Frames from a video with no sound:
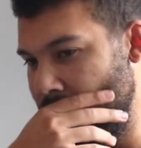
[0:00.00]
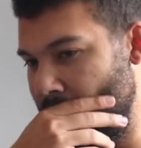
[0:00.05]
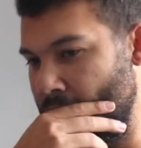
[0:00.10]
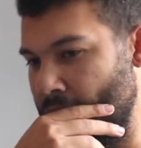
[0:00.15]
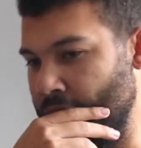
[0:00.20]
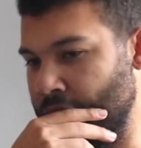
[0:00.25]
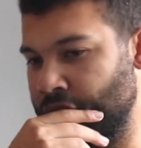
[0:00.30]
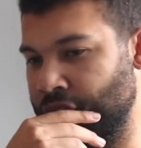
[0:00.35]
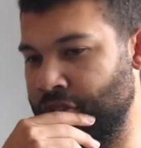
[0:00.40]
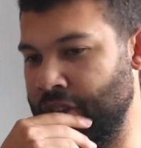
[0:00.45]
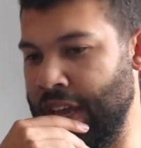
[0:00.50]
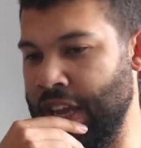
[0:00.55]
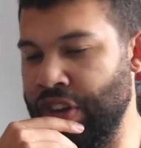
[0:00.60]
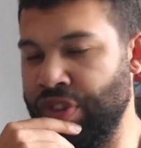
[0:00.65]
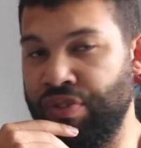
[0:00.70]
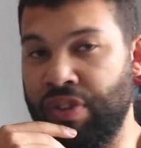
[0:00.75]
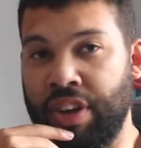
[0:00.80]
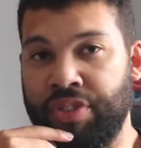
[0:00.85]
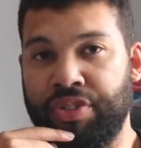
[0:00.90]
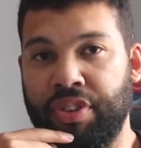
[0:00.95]
and it's
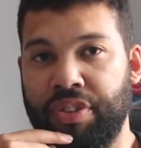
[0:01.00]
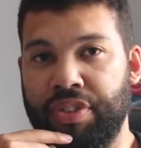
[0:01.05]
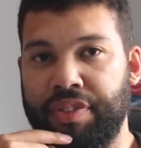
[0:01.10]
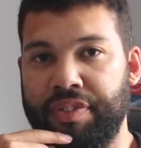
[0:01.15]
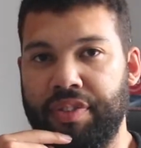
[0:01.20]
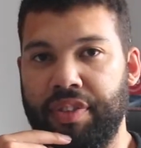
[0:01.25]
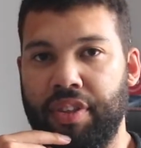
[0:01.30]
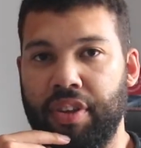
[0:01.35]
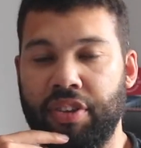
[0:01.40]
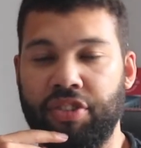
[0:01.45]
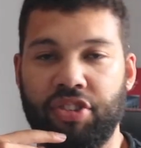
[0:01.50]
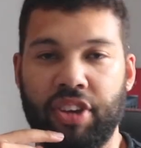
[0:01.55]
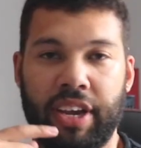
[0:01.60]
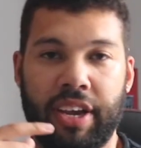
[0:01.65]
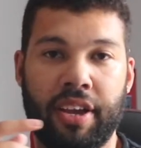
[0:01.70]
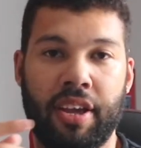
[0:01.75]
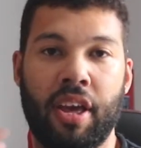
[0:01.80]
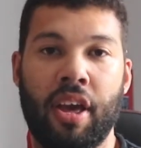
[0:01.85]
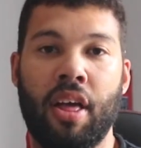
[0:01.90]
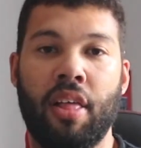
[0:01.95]
interesting to
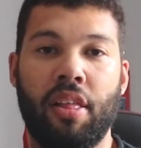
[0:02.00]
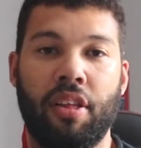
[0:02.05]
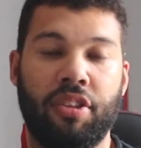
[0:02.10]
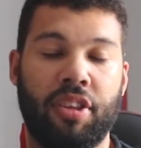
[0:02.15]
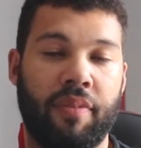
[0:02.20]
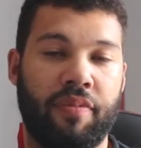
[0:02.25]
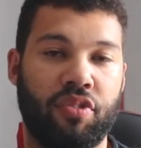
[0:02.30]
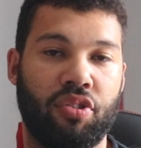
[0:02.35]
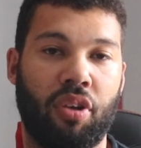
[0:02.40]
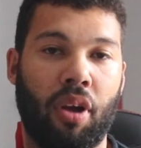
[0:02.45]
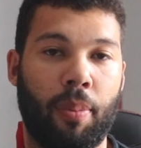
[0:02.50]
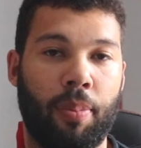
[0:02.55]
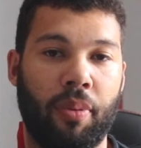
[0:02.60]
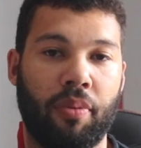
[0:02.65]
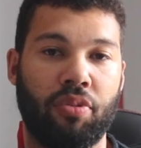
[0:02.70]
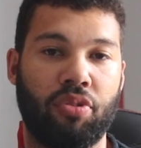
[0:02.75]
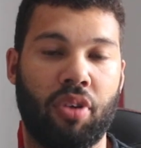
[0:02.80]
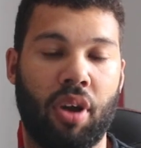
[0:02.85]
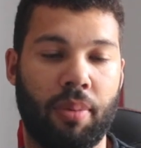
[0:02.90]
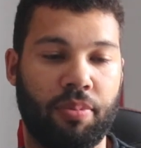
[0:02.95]
see the different type
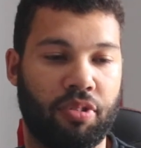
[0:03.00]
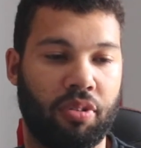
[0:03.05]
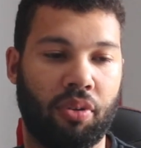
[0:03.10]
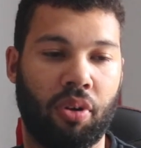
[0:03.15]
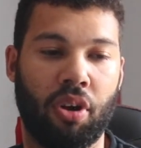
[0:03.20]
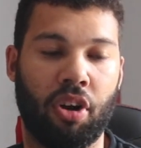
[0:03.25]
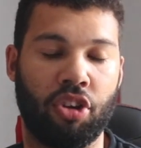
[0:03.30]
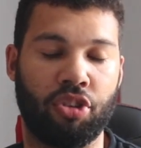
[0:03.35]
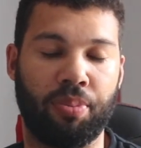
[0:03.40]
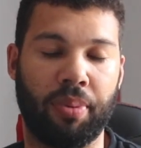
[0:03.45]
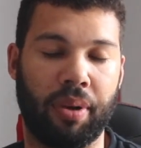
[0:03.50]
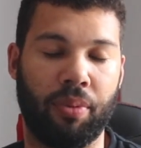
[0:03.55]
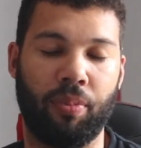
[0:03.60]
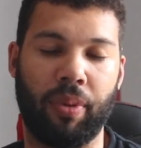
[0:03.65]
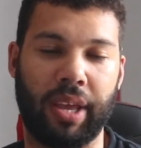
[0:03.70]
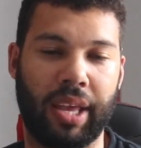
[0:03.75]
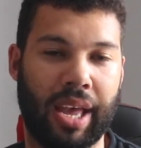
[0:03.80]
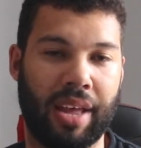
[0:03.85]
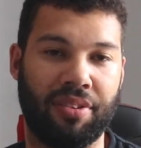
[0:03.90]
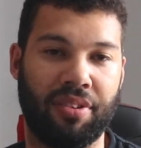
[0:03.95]
of types of cars we,
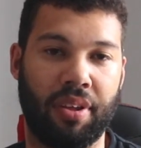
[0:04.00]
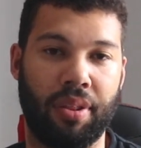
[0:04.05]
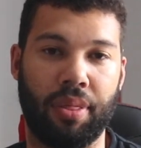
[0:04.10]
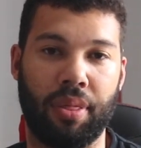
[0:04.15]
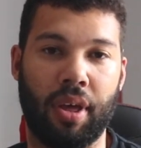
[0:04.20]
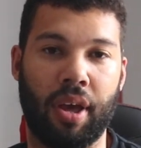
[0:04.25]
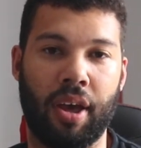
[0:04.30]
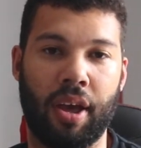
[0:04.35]
we get in.